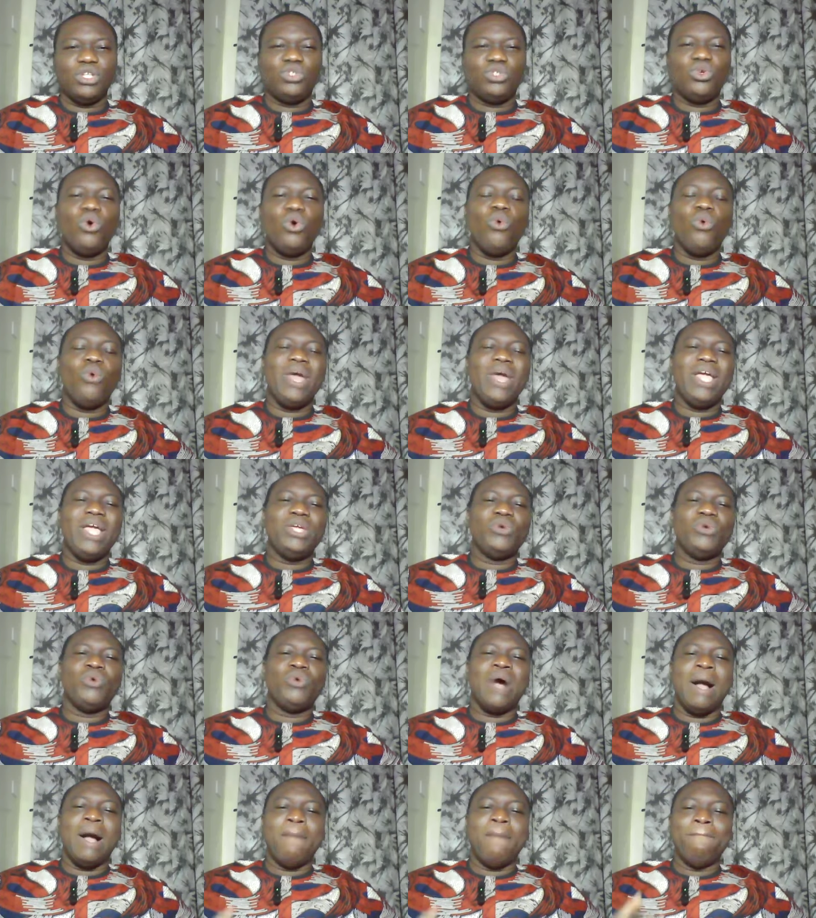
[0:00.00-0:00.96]
So when
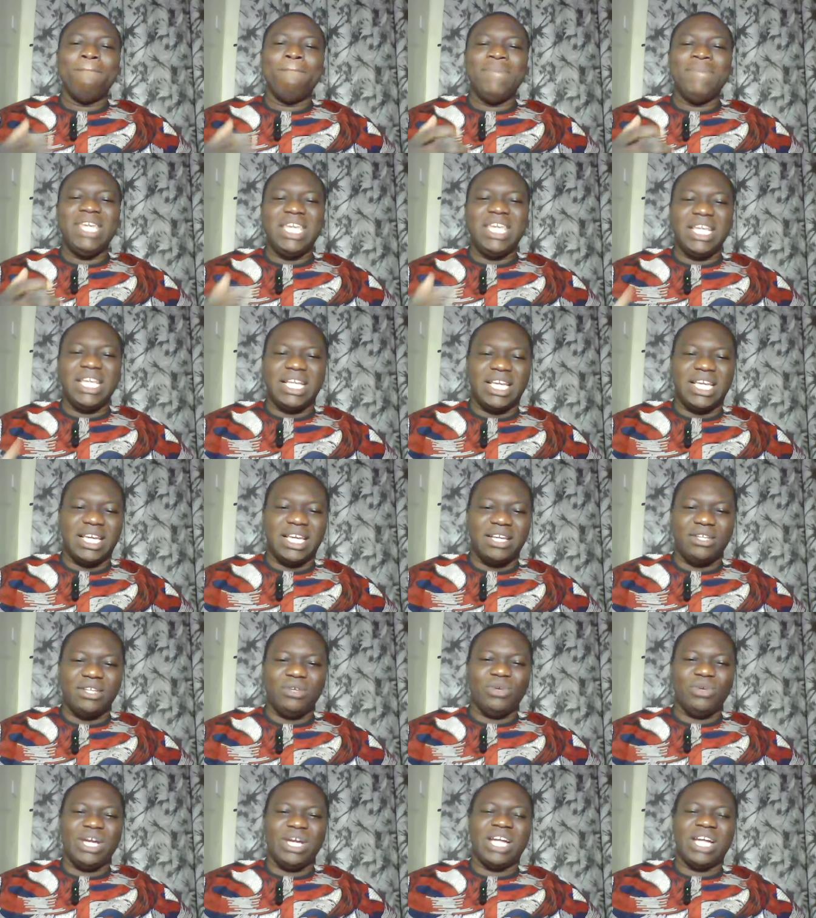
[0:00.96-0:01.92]
you are meek,
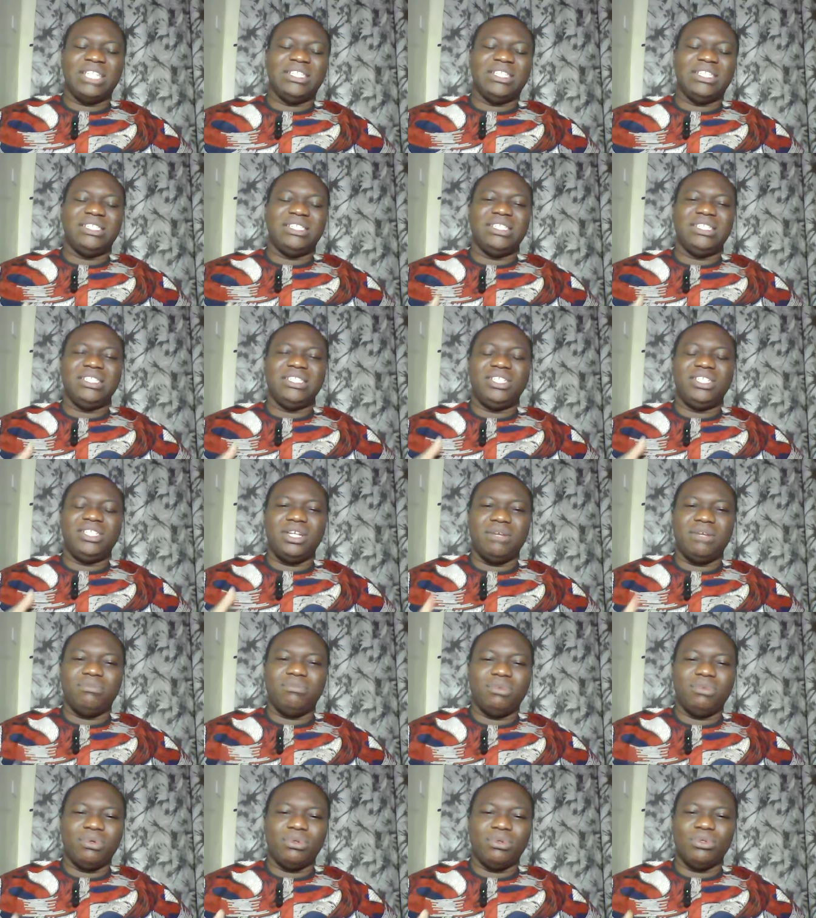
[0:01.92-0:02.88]
you are
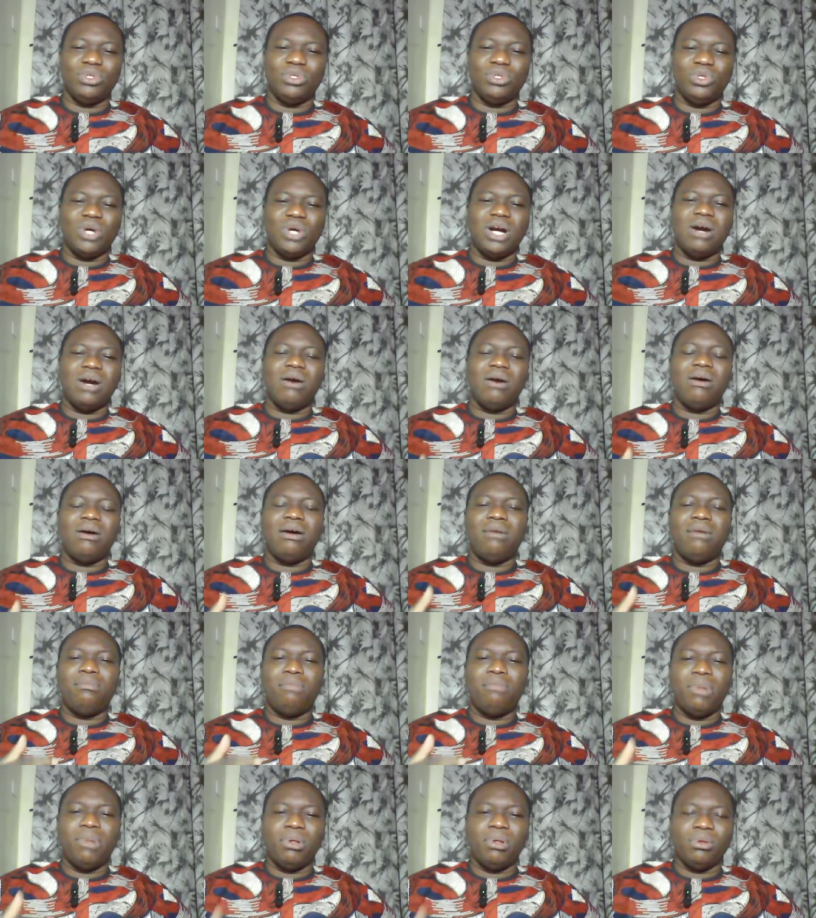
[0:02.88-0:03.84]
teachable, you are
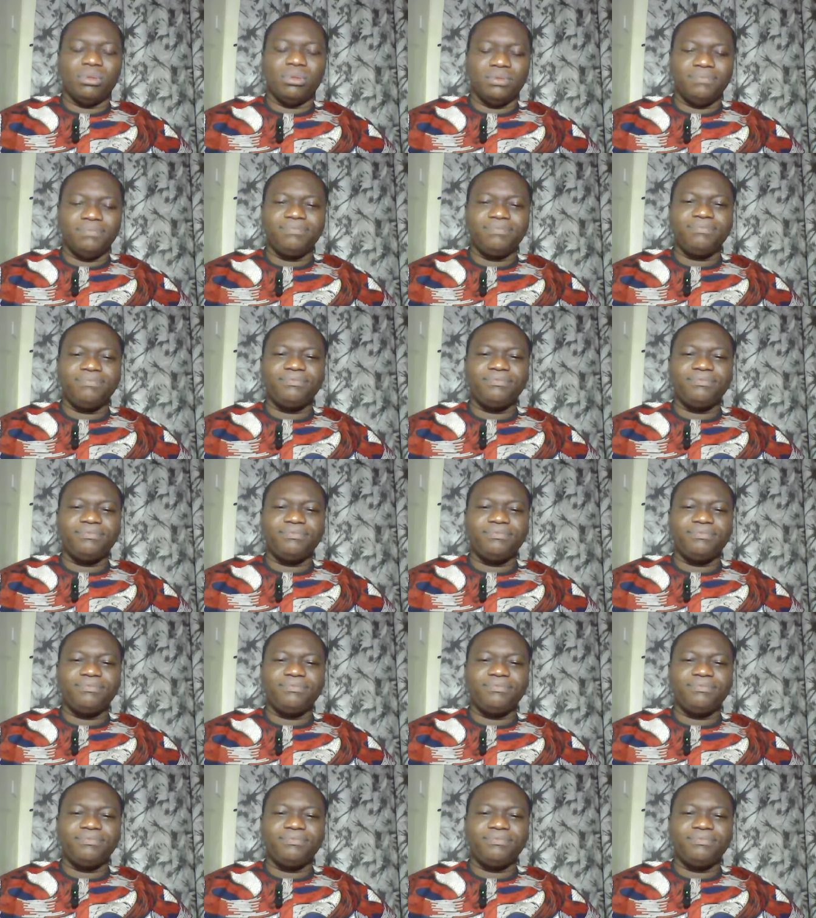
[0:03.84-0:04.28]
humble,